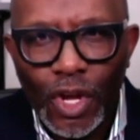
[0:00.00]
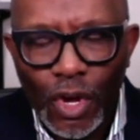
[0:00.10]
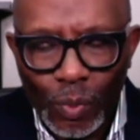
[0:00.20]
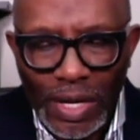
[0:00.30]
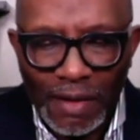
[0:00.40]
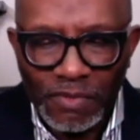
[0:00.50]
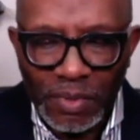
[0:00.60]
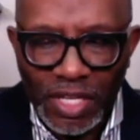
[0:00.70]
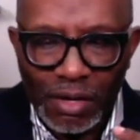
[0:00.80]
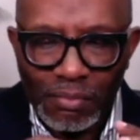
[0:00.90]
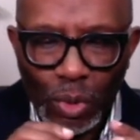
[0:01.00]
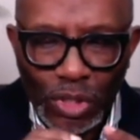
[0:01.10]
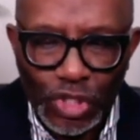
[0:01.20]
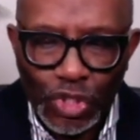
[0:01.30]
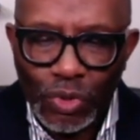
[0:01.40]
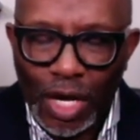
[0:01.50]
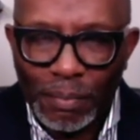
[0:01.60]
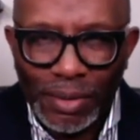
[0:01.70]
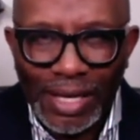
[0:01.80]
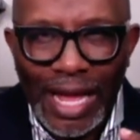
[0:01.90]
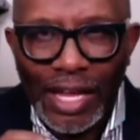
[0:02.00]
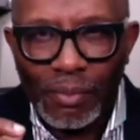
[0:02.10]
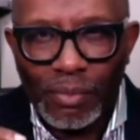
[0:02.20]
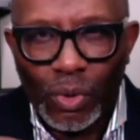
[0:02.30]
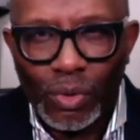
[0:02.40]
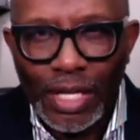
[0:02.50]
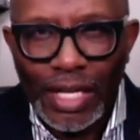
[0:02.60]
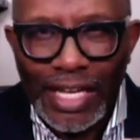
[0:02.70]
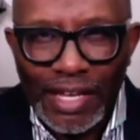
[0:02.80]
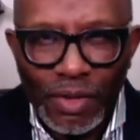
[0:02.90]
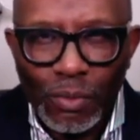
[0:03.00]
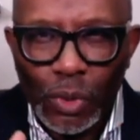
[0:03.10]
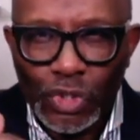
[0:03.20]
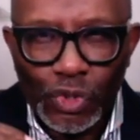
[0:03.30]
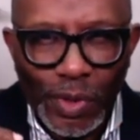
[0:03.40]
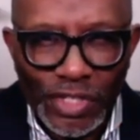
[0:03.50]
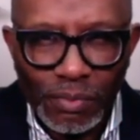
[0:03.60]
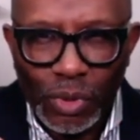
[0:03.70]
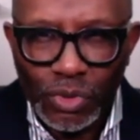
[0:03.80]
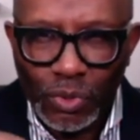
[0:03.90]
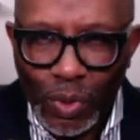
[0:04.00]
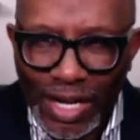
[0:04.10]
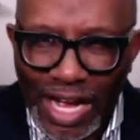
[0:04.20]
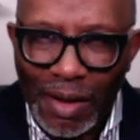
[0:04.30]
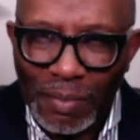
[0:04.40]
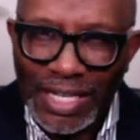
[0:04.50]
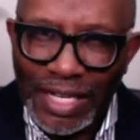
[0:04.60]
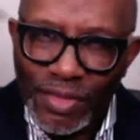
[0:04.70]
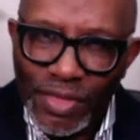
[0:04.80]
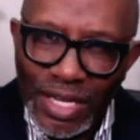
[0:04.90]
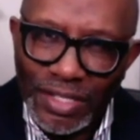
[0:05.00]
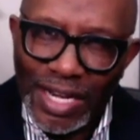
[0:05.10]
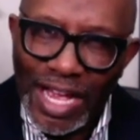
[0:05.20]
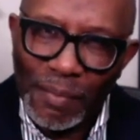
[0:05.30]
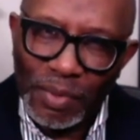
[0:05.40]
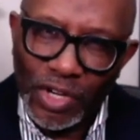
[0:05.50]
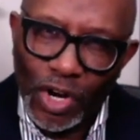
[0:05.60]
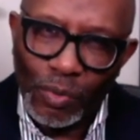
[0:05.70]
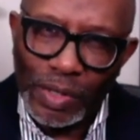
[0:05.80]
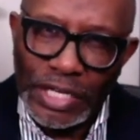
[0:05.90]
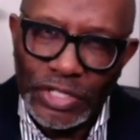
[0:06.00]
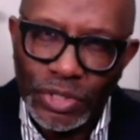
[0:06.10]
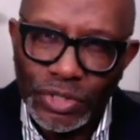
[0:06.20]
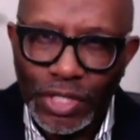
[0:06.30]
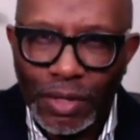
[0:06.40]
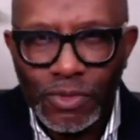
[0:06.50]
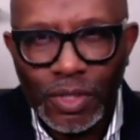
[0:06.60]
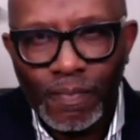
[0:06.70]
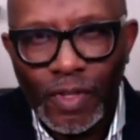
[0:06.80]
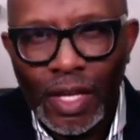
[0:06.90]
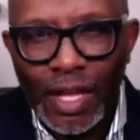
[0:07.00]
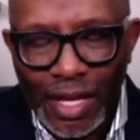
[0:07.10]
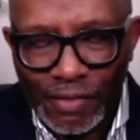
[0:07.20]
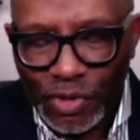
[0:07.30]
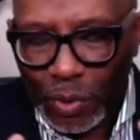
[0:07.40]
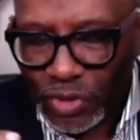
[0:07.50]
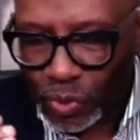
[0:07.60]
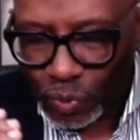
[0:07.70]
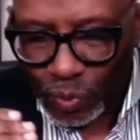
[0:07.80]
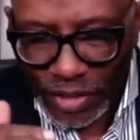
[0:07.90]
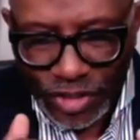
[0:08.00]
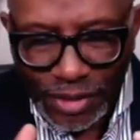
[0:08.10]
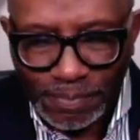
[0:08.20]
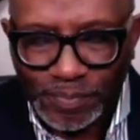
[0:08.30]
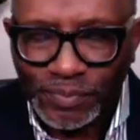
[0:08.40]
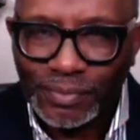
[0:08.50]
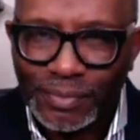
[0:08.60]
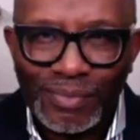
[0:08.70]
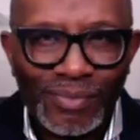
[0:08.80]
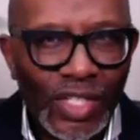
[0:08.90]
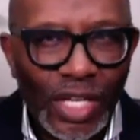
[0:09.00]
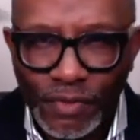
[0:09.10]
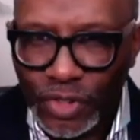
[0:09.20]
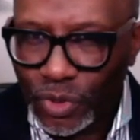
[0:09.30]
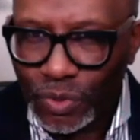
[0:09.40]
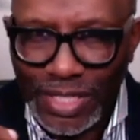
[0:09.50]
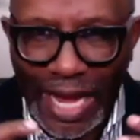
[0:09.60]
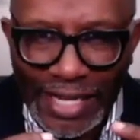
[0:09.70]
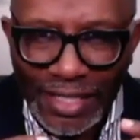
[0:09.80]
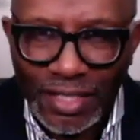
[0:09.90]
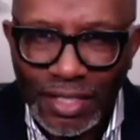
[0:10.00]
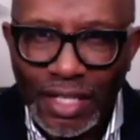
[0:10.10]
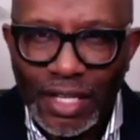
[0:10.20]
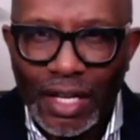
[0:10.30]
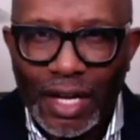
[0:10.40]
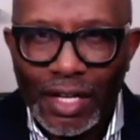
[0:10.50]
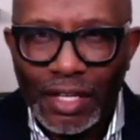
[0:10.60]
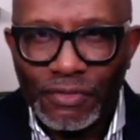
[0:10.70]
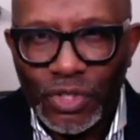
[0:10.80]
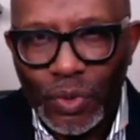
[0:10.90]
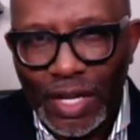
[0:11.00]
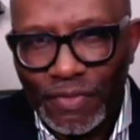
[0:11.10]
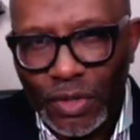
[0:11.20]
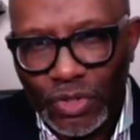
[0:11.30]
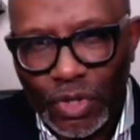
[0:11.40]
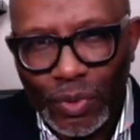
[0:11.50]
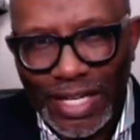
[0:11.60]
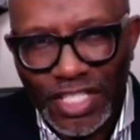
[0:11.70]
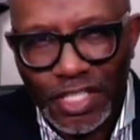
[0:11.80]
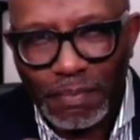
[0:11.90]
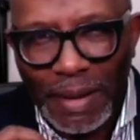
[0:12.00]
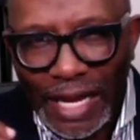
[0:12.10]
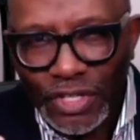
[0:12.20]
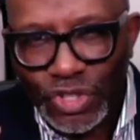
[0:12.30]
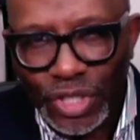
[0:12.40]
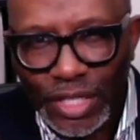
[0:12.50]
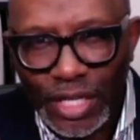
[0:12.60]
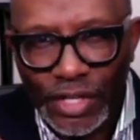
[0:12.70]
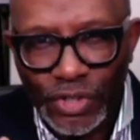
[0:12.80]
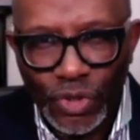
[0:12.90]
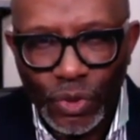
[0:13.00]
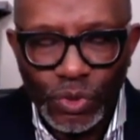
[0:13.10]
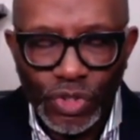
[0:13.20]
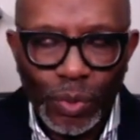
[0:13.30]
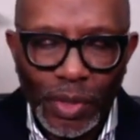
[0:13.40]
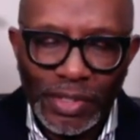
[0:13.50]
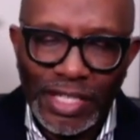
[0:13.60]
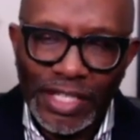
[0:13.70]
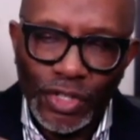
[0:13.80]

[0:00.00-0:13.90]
We have to become more uh, pliable, even more stretchable to accommodate things that happen in our relationships. If you are too rigid, if you're too tight, uh, if you if there's no expansion in you, you are going to either